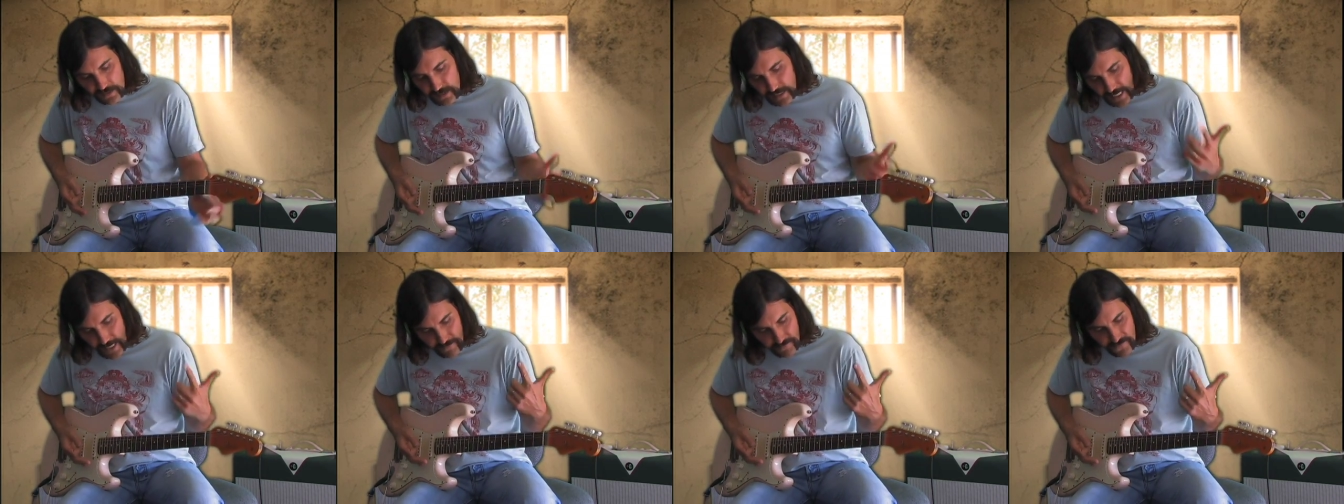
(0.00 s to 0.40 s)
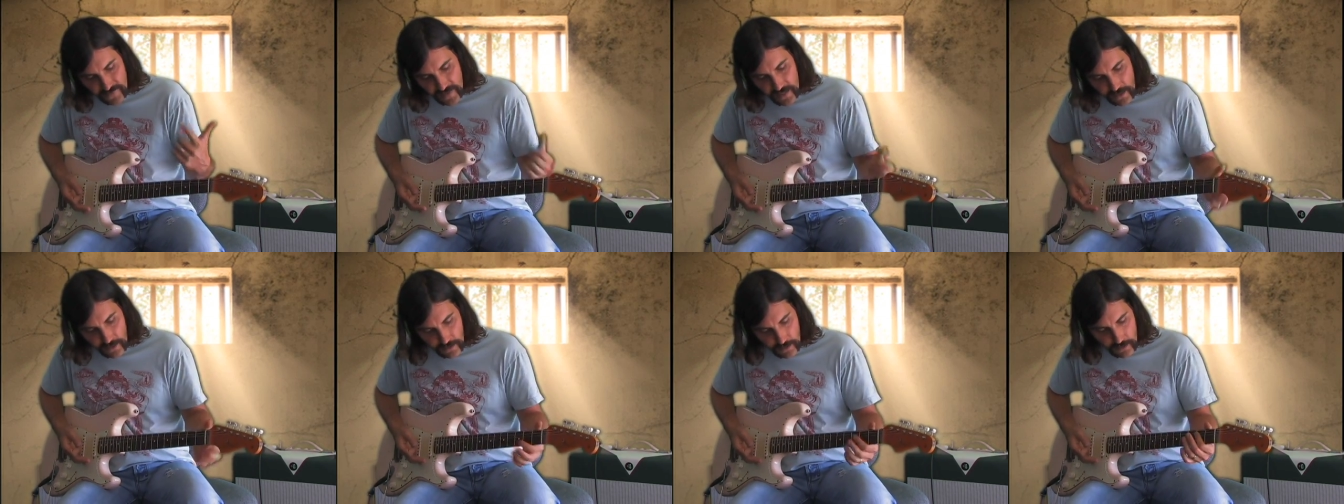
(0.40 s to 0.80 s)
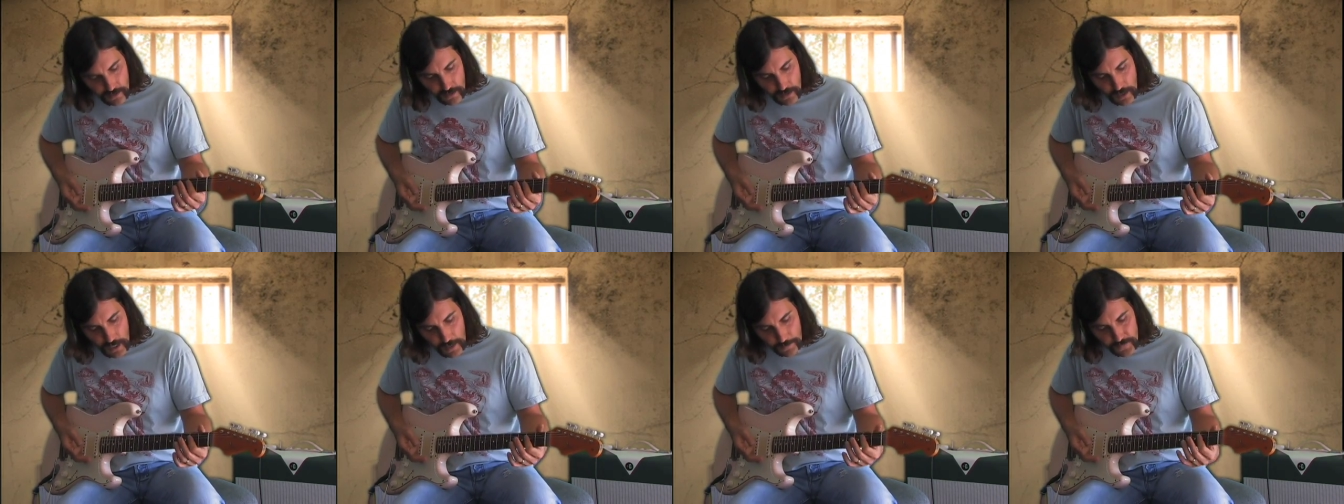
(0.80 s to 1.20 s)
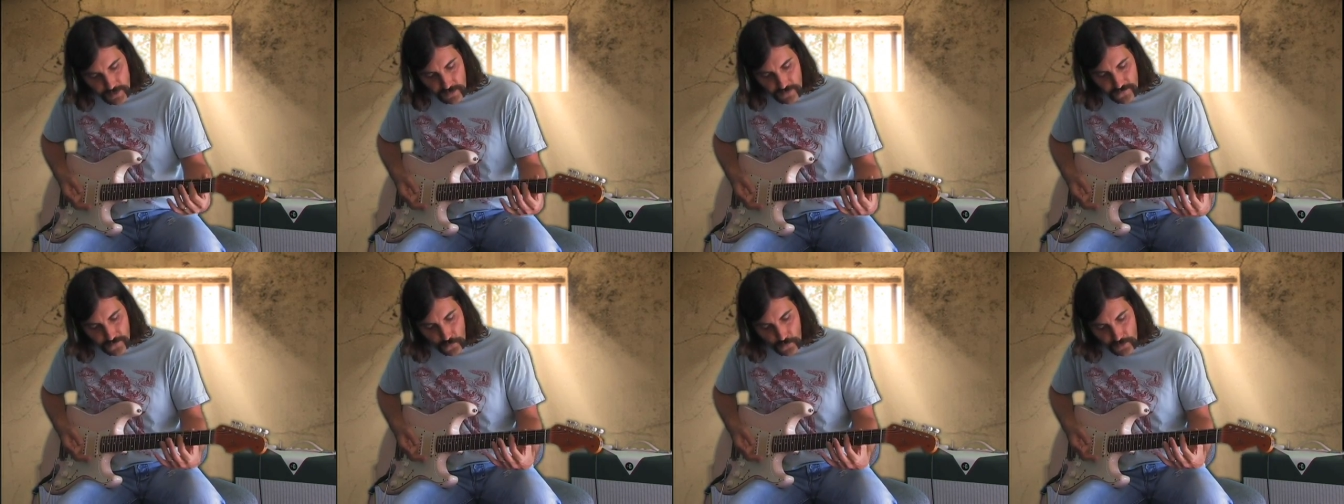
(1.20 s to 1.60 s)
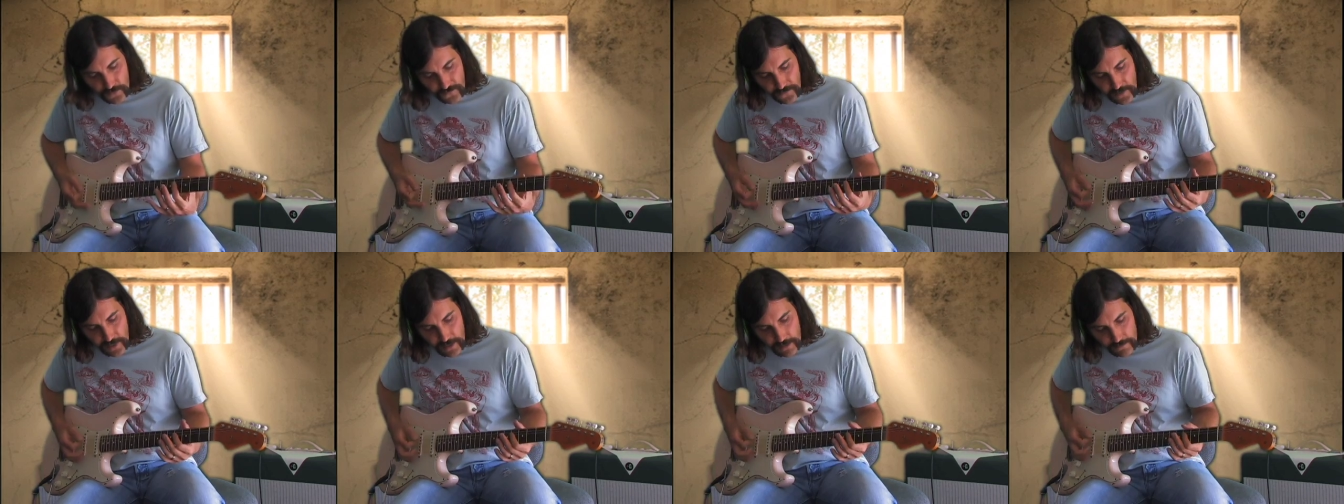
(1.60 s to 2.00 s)
same finger up to the 4th
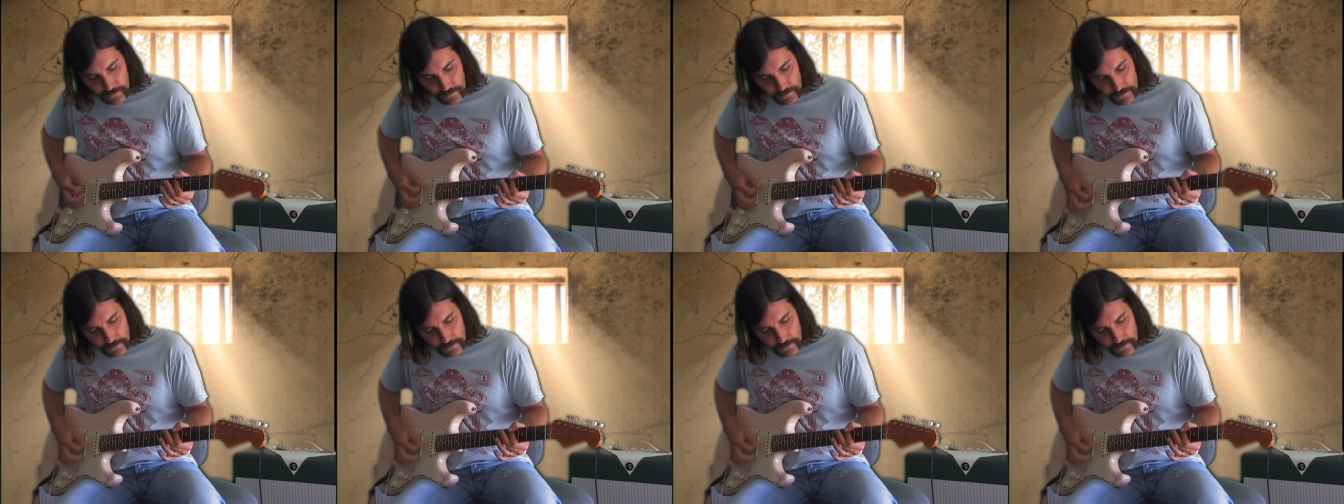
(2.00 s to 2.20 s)
fret,